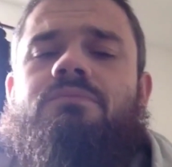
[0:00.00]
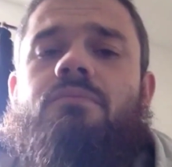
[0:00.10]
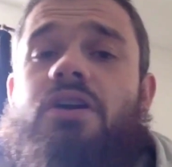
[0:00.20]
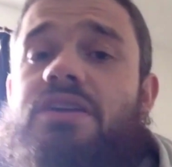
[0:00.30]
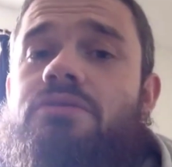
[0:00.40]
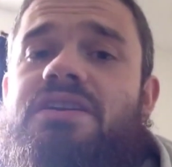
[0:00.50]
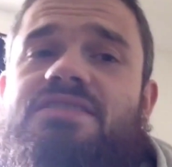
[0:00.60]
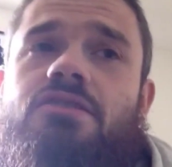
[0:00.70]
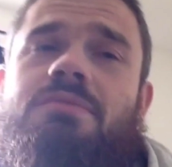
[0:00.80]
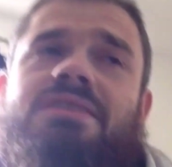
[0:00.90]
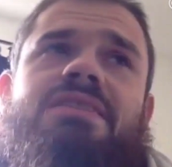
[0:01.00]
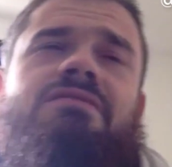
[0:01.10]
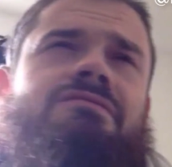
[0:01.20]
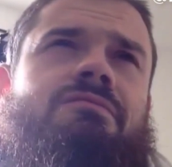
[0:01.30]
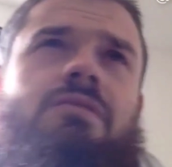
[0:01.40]
illness, I
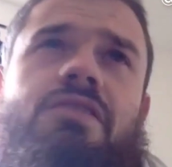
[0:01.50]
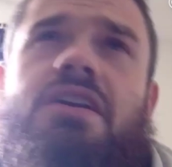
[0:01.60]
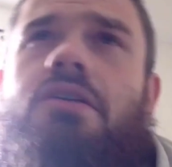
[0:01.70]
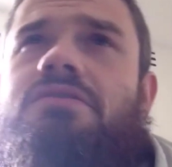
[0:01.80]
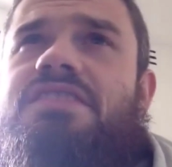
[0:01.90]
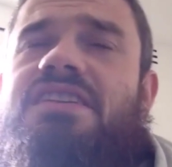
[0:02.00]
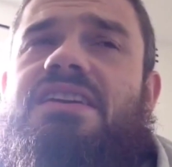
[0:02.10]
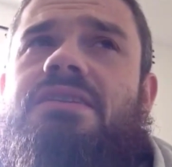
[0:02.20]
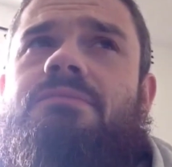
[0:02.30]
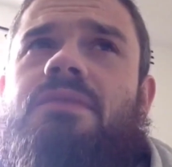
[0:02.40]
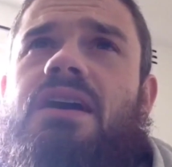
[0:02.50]
believe, with the OCD.